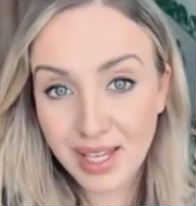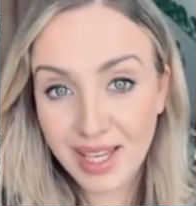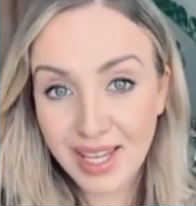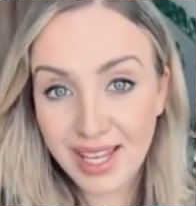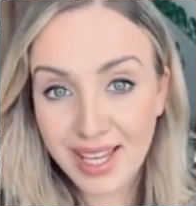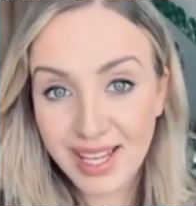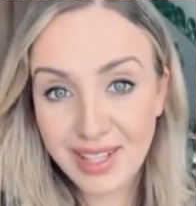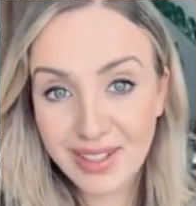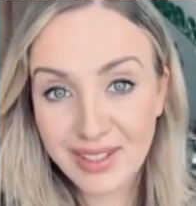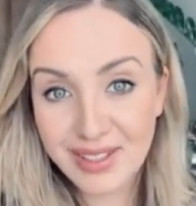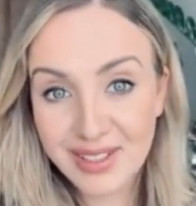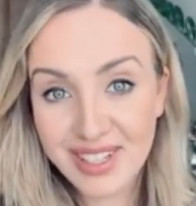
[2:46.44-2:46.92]

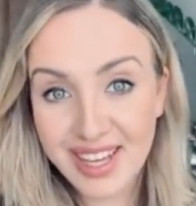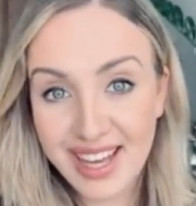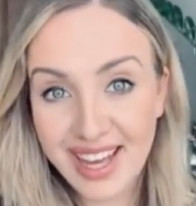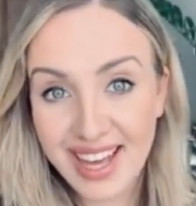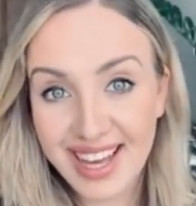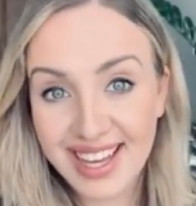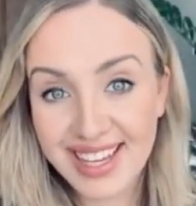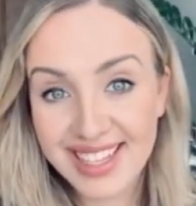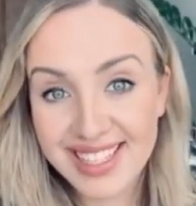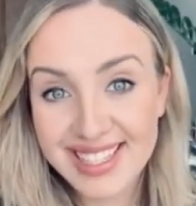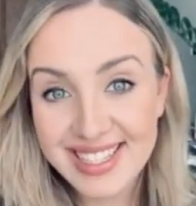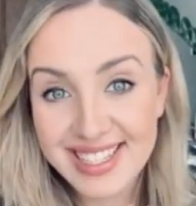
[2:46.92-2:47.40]
Hello,
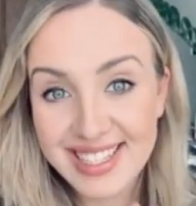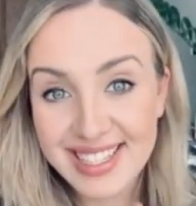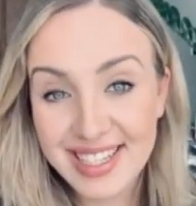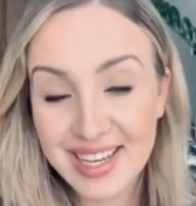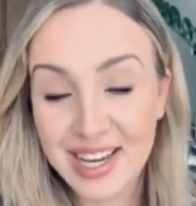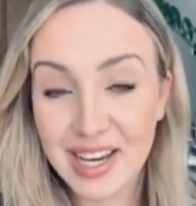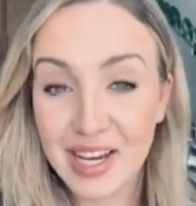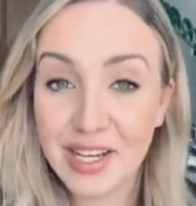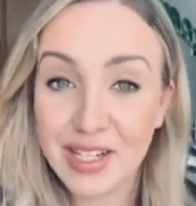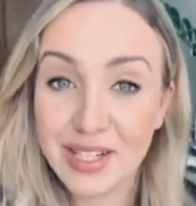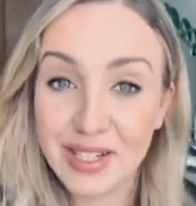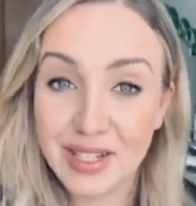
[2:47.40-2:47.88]
guys.
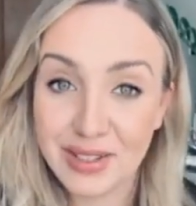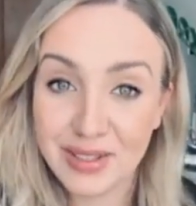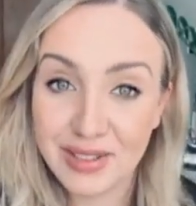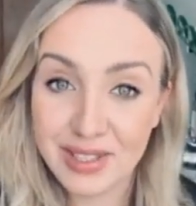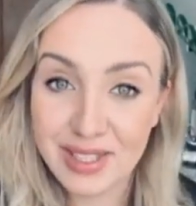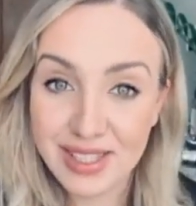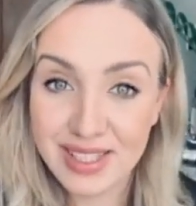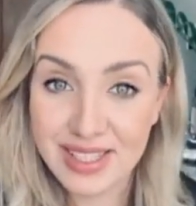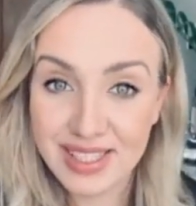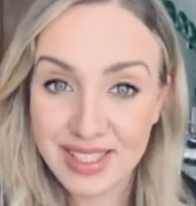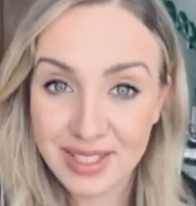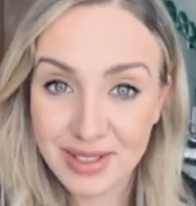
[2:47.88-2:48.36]
Yeah, I know
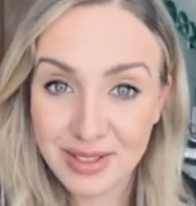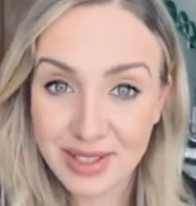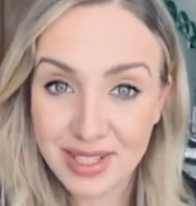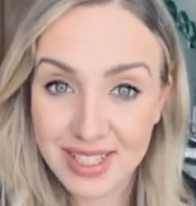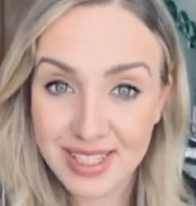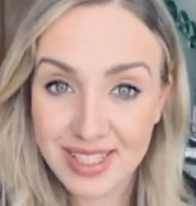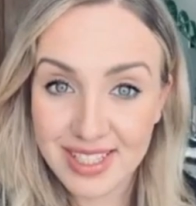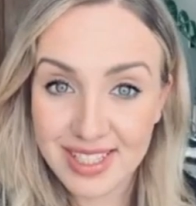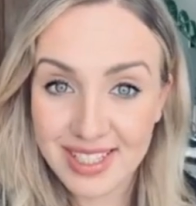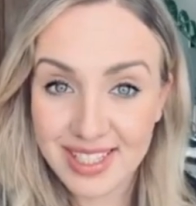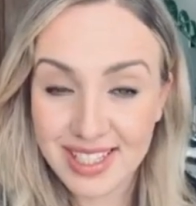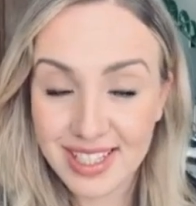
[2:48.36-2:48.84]
this is
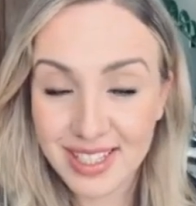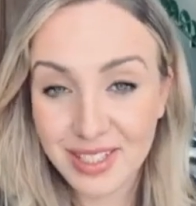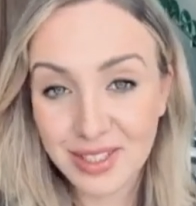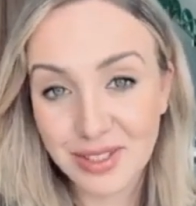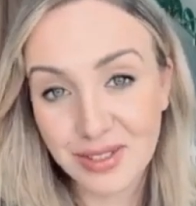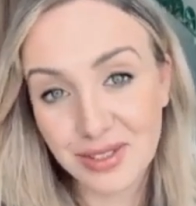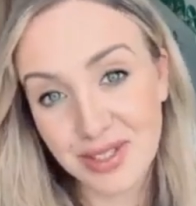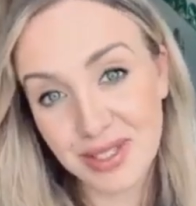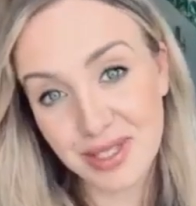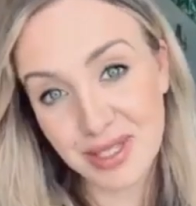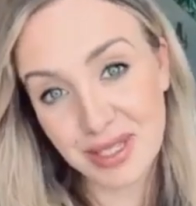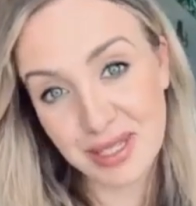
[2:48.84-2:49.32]
crazy
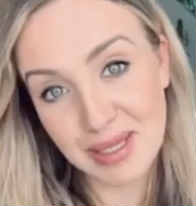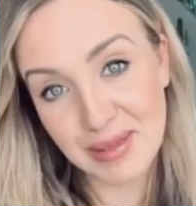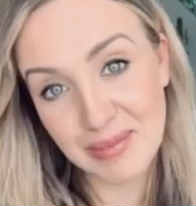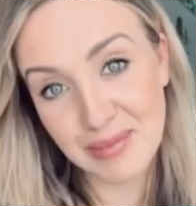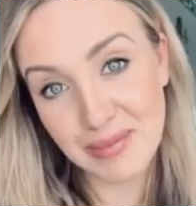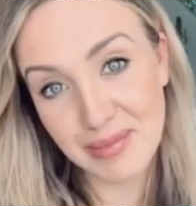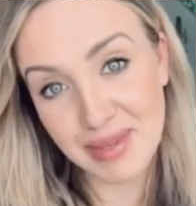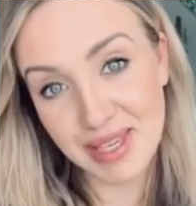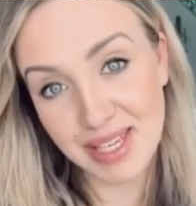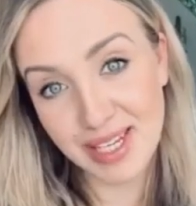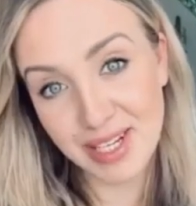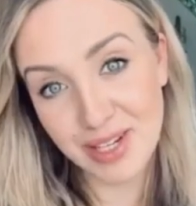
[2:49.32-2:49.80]
that you see
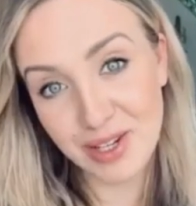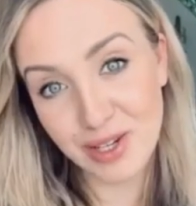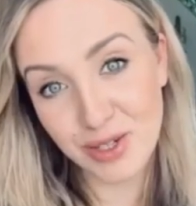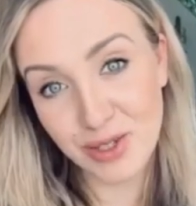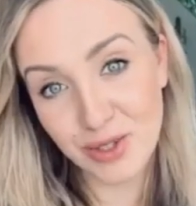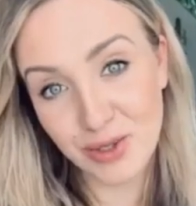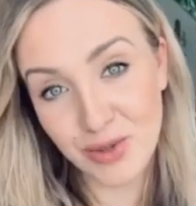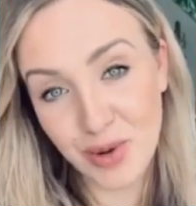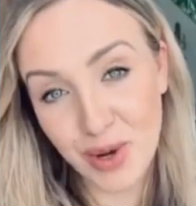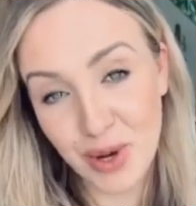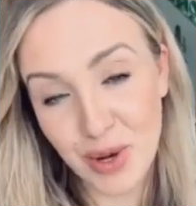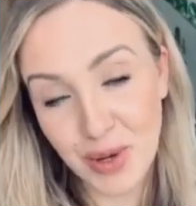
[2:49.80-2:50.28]
me, not
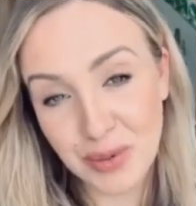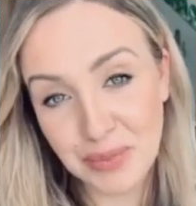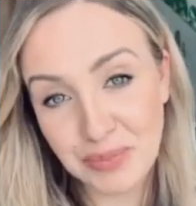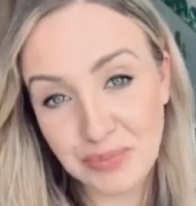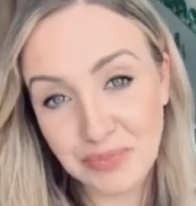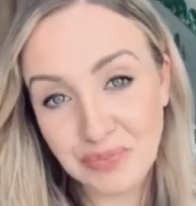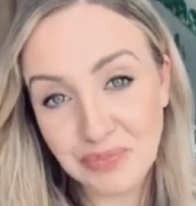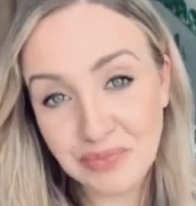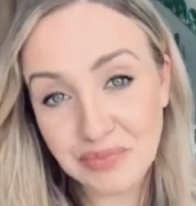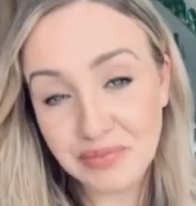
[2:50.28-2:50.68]
Joao,